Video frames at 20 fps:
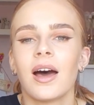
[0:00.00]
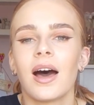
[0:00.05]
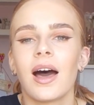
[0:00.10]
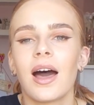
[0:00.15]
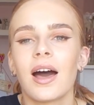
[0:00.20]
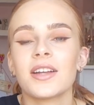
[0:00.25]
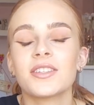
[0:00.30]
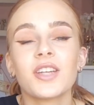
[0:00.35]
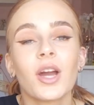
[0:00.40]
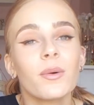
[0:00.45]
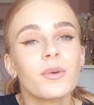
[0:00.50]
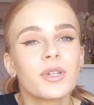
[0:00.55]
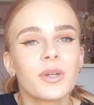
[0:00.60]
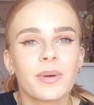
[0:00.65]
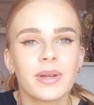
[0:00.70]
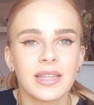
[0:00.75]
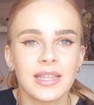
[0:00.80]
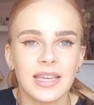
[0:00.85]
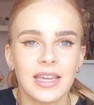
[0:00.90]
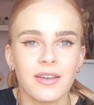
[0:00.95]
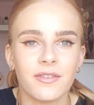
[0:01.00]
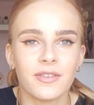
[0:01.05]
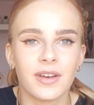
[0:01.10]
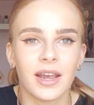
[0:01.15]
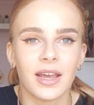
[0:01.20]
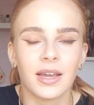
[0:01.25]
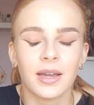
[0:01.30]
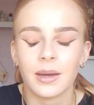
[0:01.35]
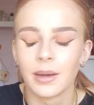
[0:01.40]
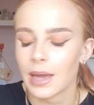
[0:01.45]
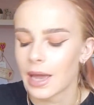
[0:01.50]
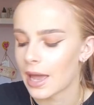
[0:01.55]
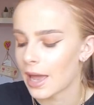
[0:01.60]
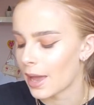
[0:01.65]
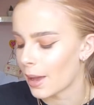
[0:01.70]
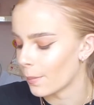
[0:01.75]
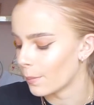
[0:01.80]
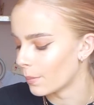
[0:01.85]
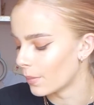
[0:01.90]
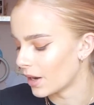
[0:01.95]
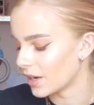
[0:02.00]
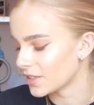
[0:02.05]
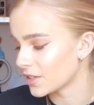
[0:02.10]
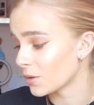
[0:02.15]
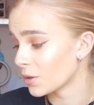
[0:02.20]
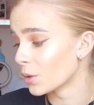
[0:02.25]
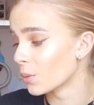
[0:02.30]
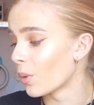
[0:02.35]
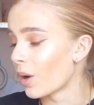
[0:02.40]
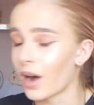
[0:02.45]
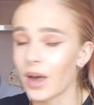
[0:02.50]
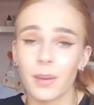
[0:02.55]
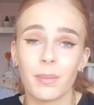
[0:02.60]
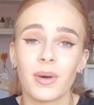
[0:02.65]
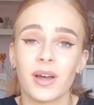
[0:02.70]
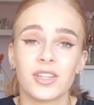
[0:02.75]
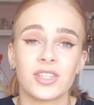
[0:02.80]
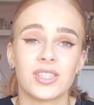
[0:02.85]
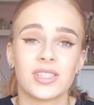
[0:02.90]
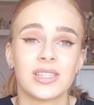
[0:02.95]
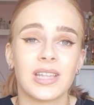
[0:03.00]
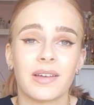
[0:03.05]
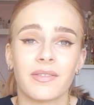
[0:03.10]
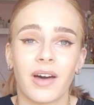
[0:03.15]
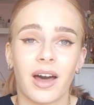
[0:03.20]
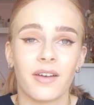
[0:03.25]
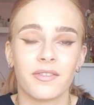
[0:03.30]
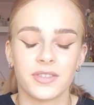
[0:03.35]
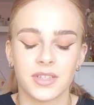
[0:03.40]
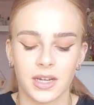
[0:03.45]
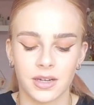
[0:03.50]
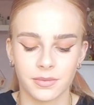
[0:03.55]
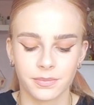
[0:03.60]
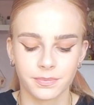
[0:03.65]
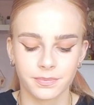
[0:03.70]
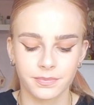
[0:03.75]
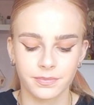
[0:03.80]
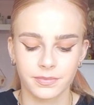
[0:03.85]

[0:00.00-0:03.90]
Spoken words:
I don't do it in the evening. I don't know why, but I just never have done.